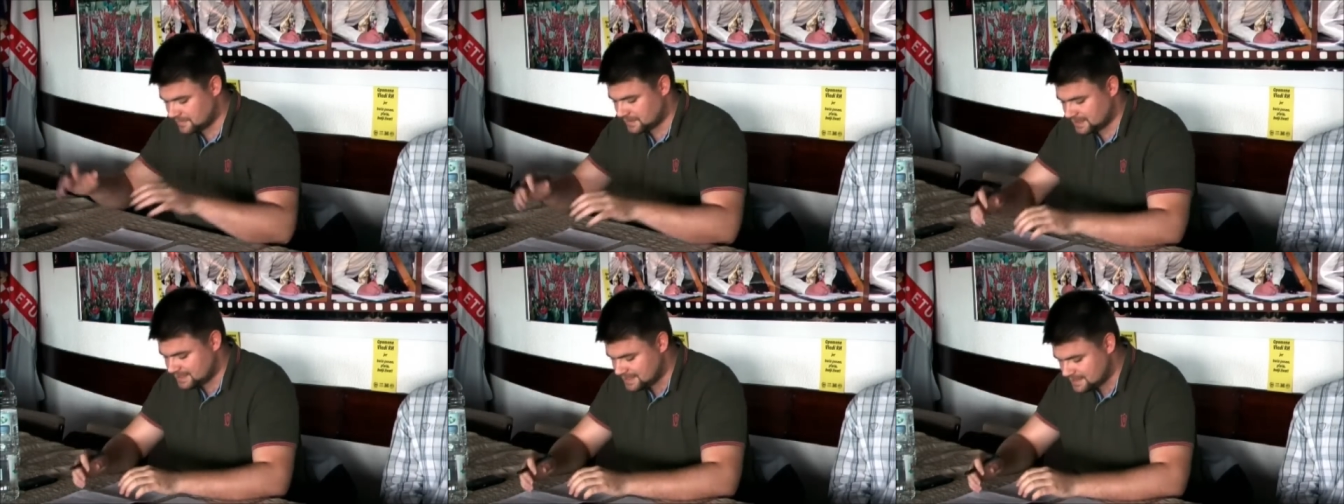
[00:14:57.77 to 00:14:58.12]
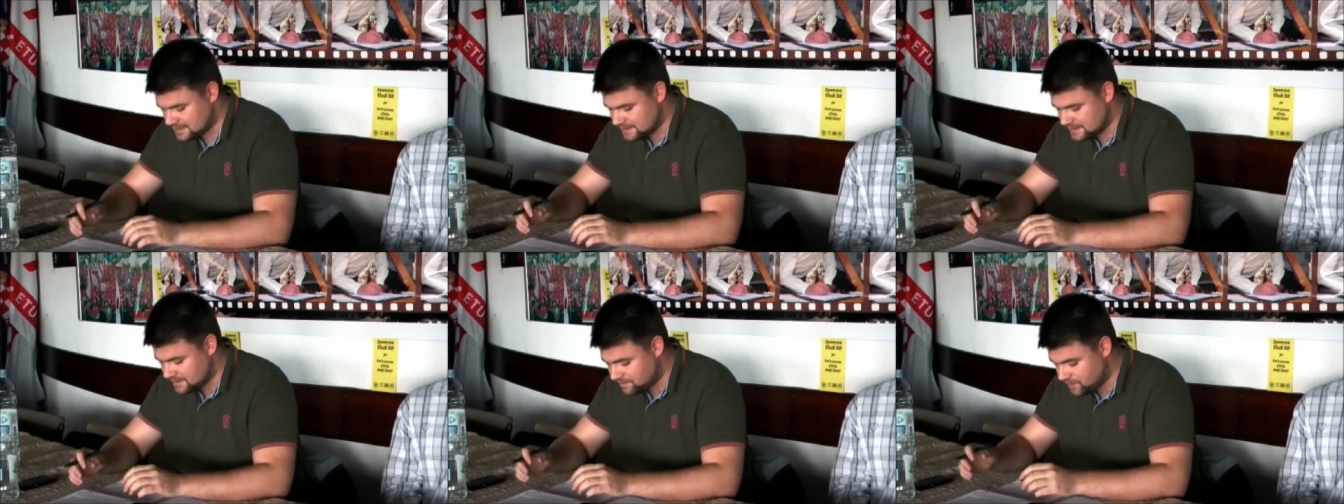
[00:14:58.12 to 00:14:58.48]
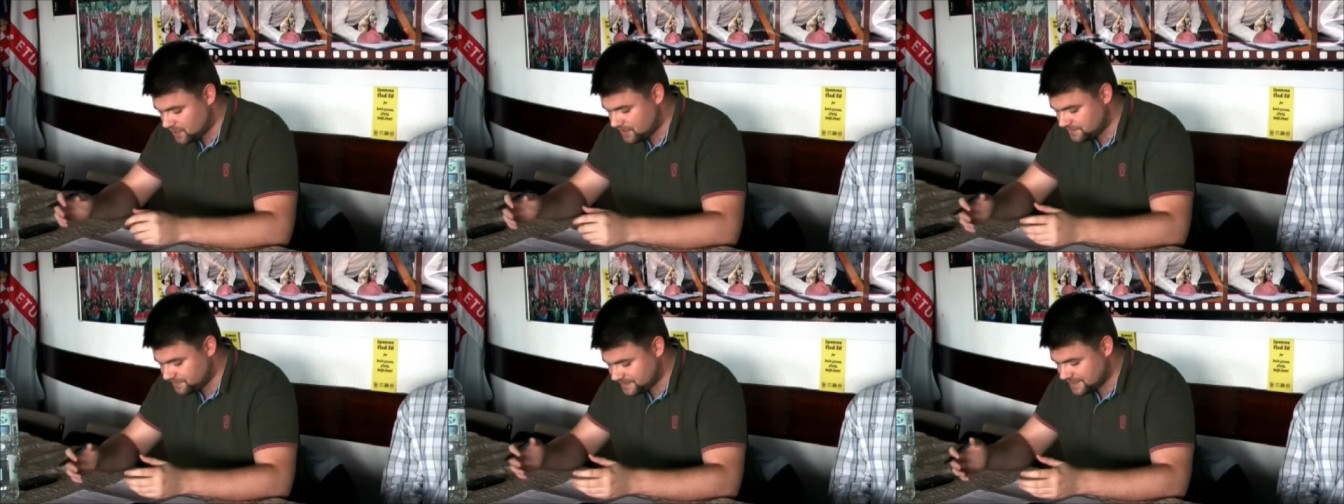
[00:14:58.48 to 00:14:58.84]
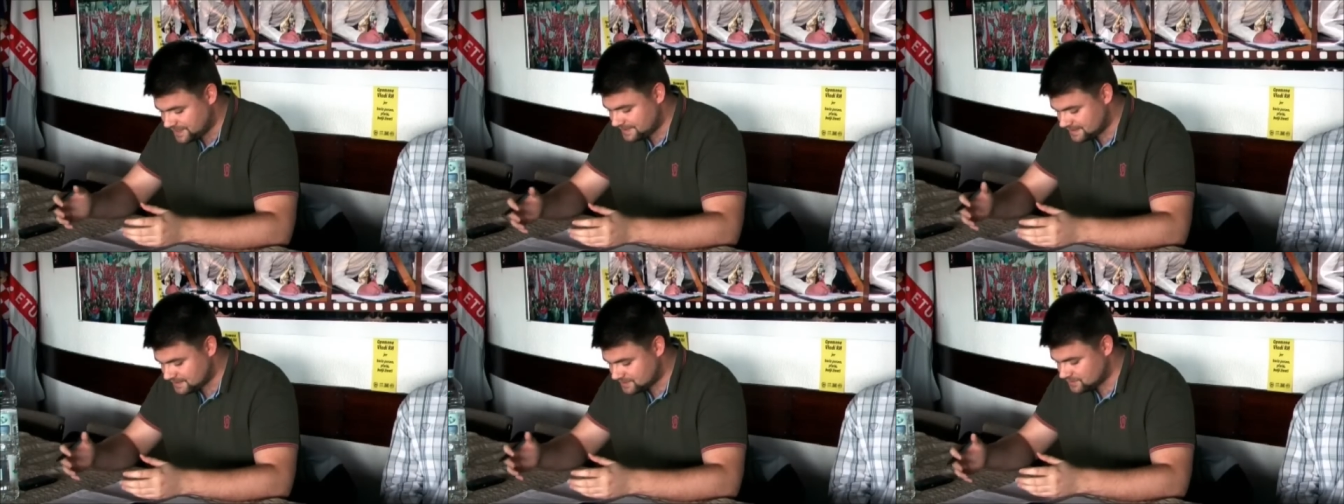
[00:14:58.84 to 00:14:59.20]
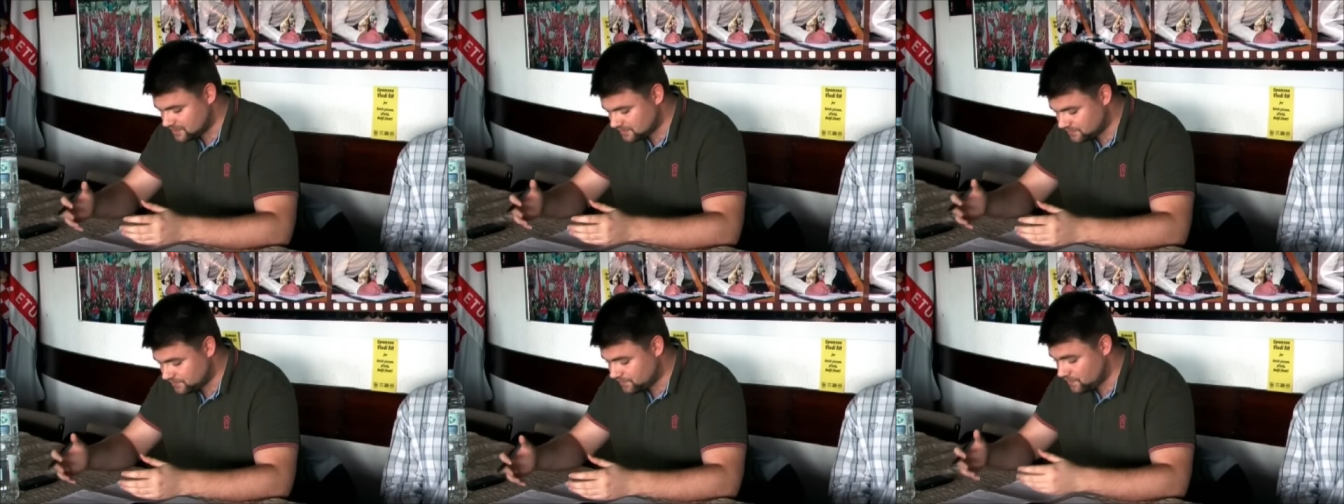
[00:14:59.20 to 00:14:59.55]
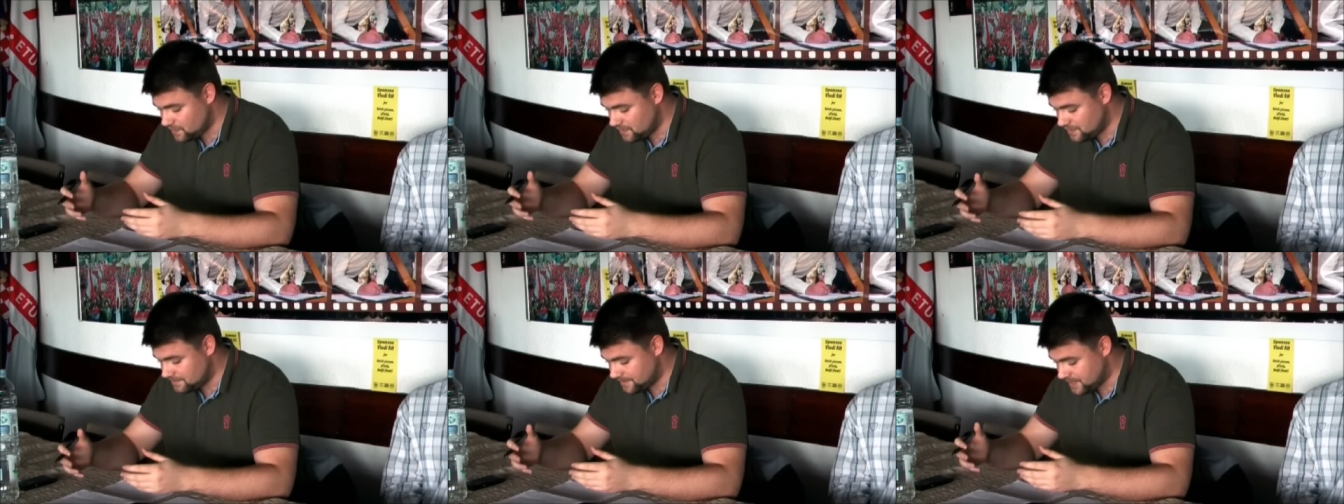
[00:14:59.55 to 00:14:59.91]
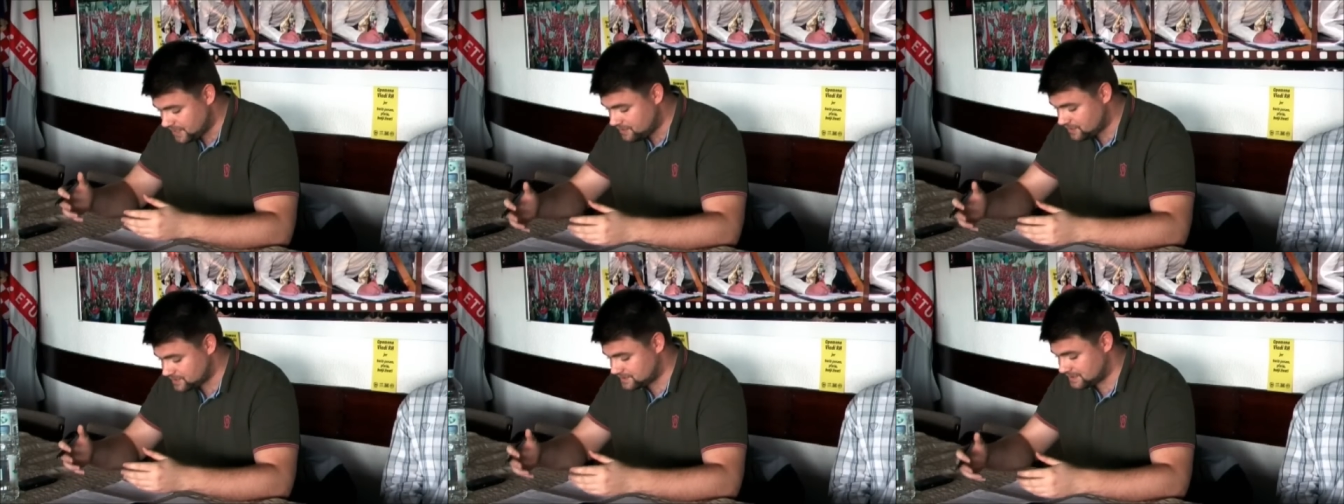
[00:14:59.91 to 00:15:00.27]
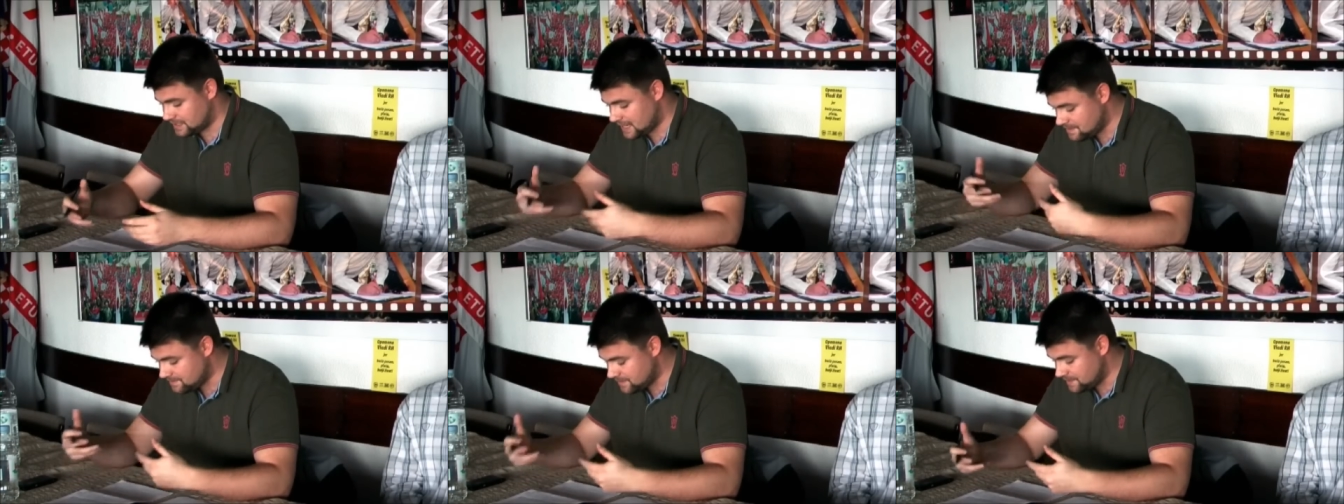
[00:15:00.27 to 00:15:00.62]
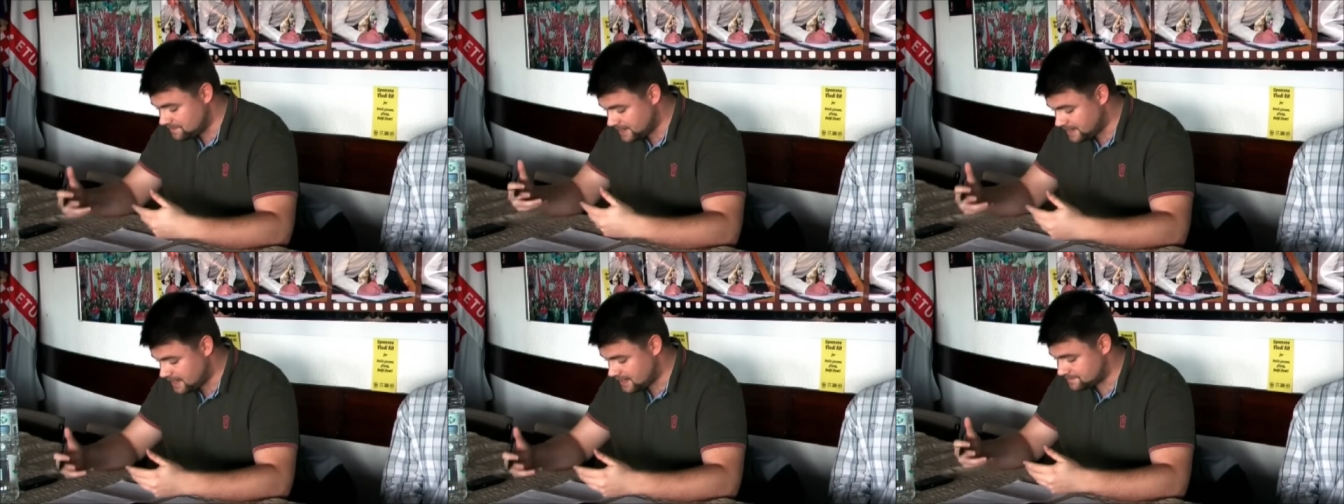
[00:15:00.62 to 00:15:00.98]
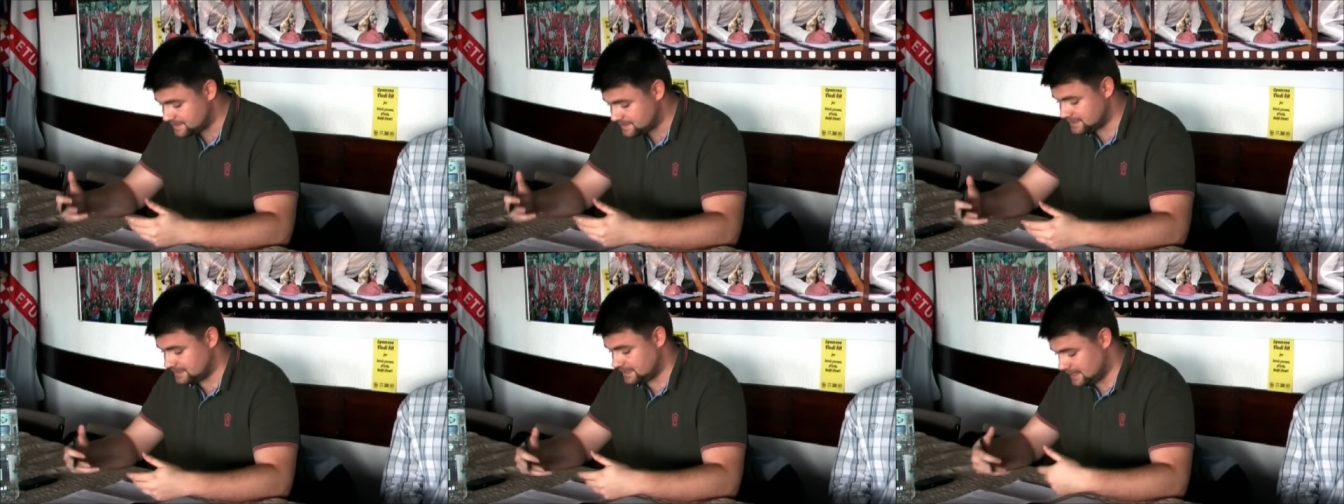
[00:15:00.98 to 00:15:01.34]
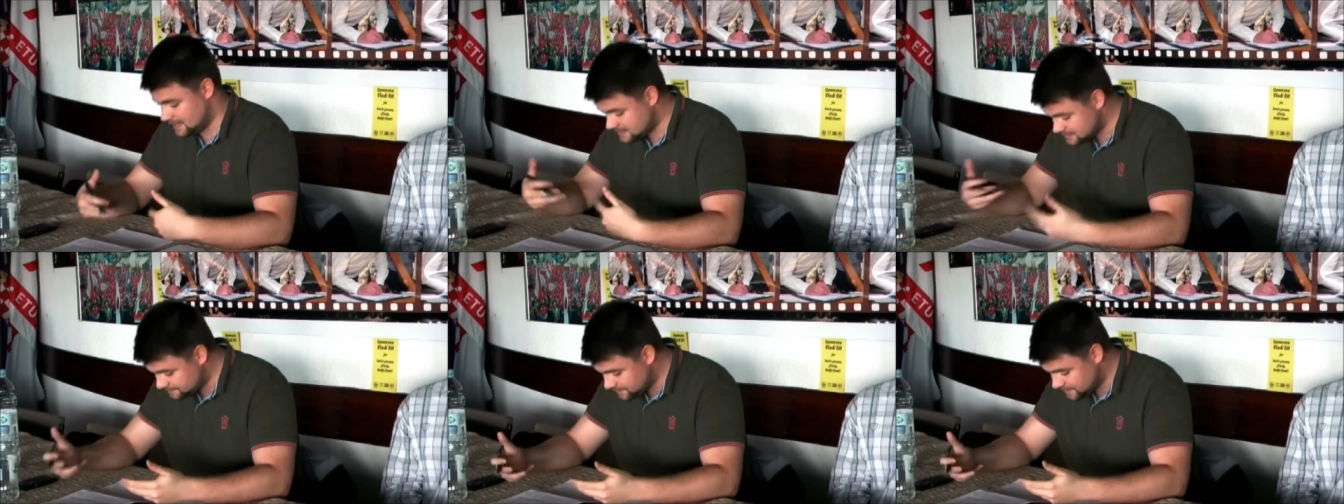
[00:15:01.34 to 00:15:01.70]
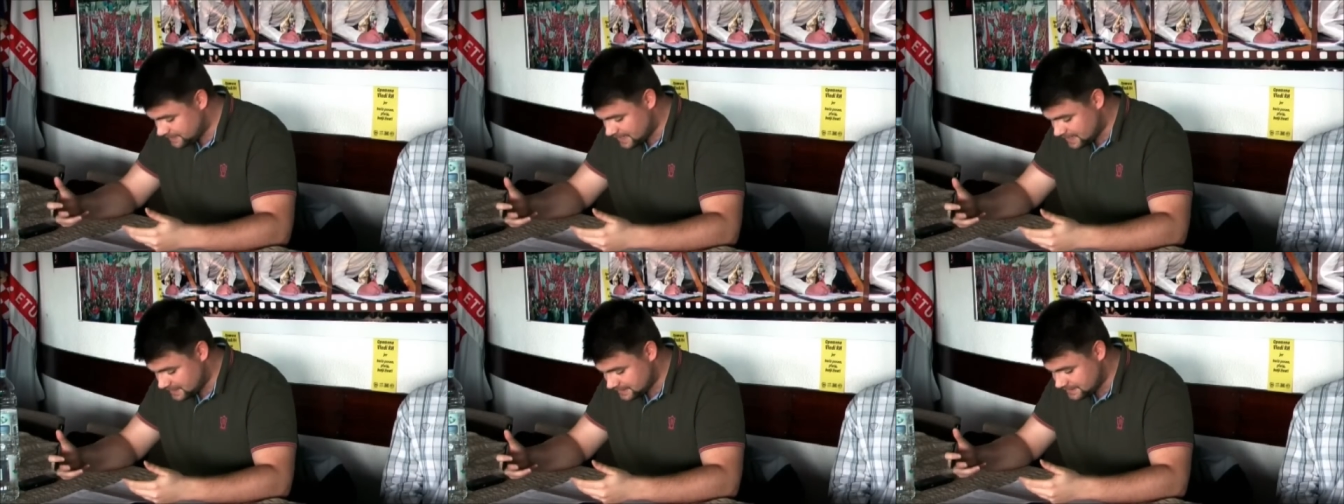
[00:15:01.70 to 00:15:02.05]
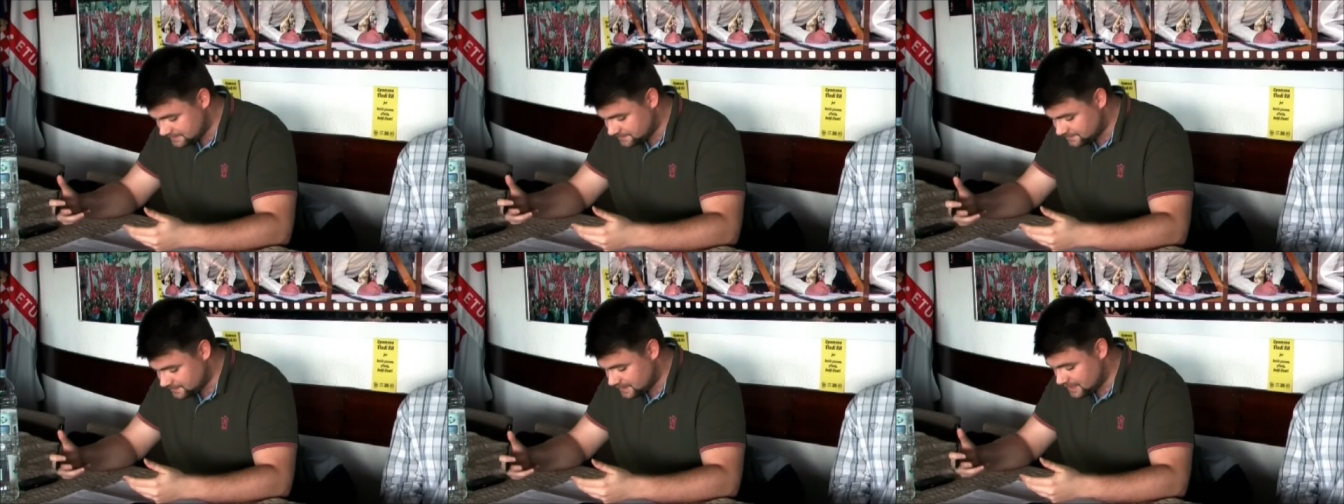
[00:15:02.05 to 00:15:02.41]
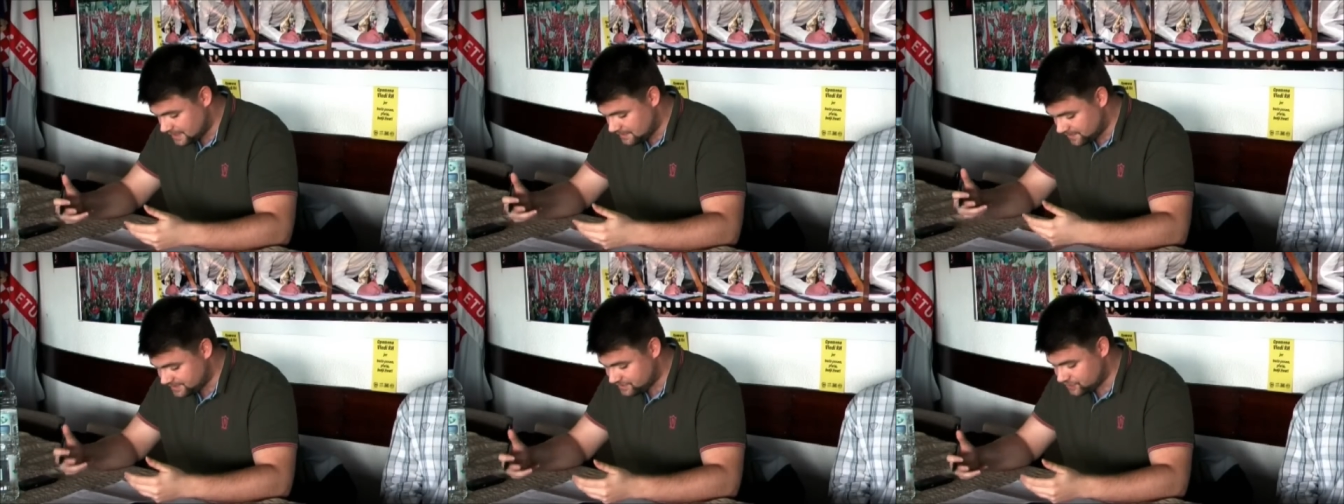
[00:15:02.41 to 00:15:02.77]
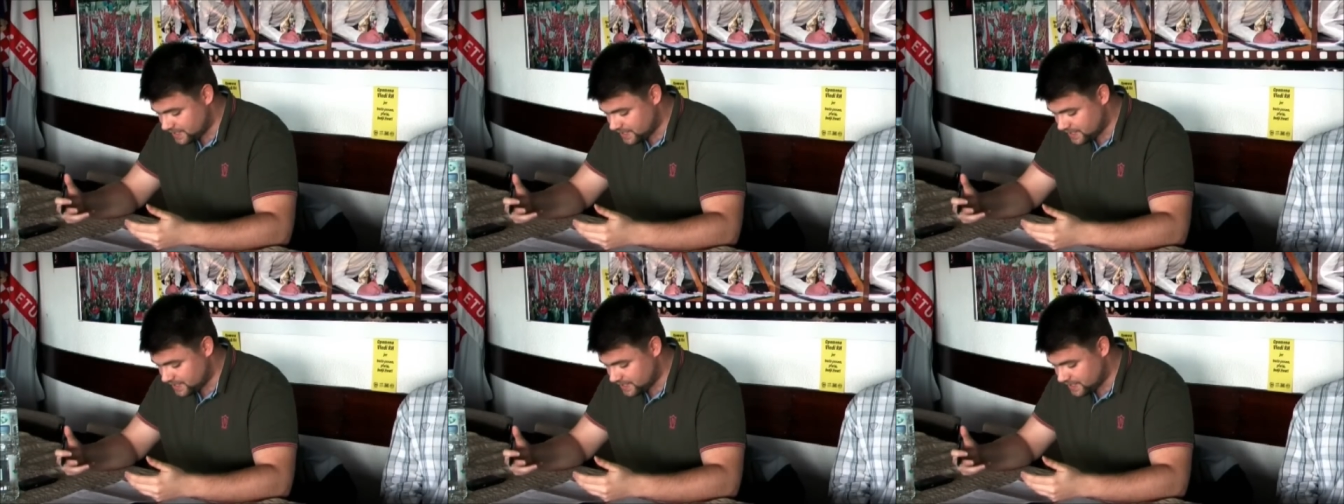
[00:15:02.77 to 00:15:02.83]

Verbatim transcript: the, the profit rate does not fall because labor becomes less productive, but